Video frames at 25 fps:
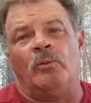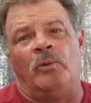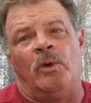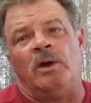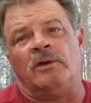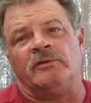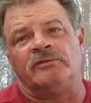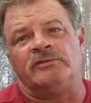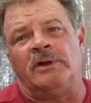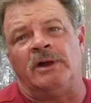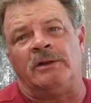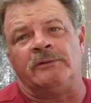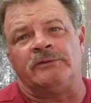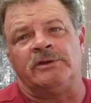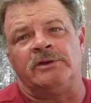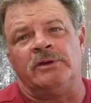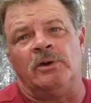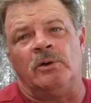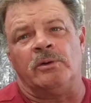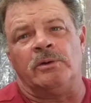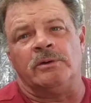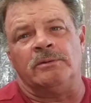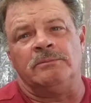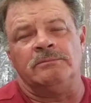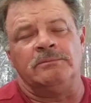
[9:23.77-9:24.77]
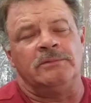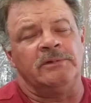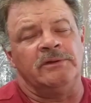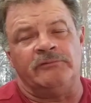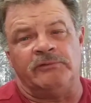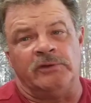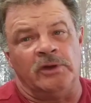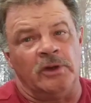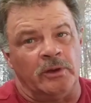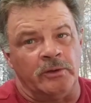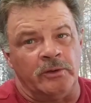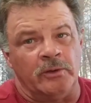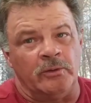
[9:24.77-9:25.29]
Wall, South Dakota,
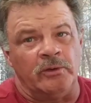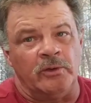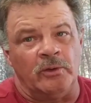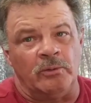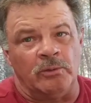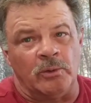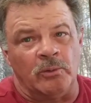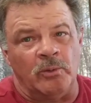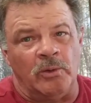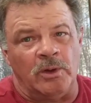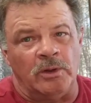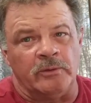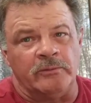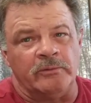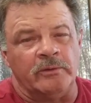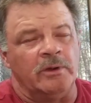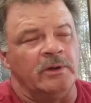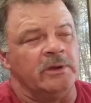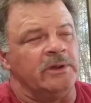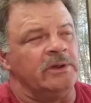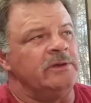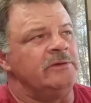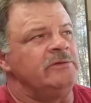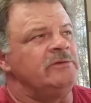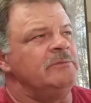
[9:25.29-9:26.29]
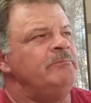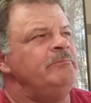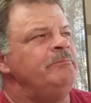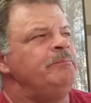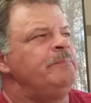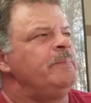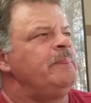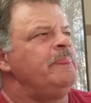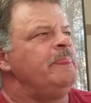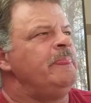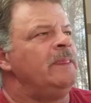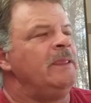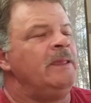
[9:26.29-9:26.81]
if y'all don't know where Wall Drug is.
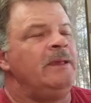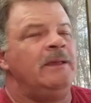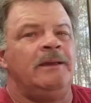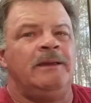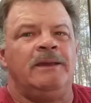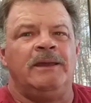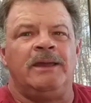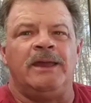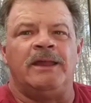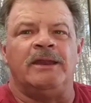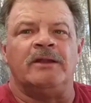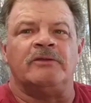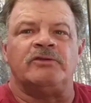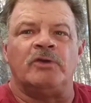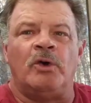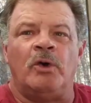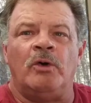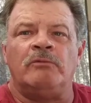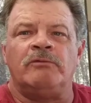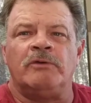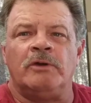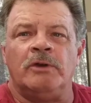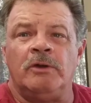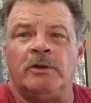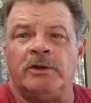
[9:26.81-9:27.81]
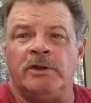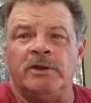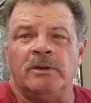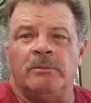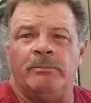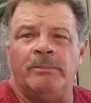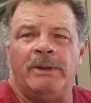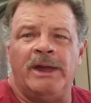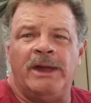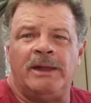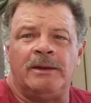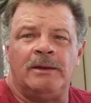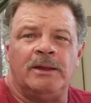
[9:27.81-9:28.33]
And it's overlooking
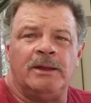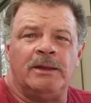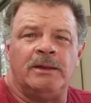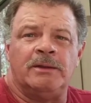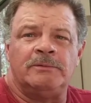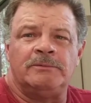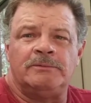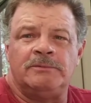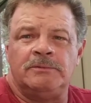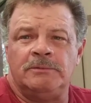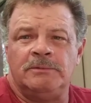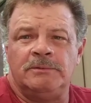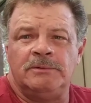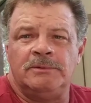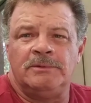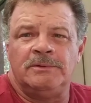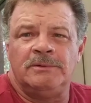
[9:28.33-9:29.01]
the Badlands.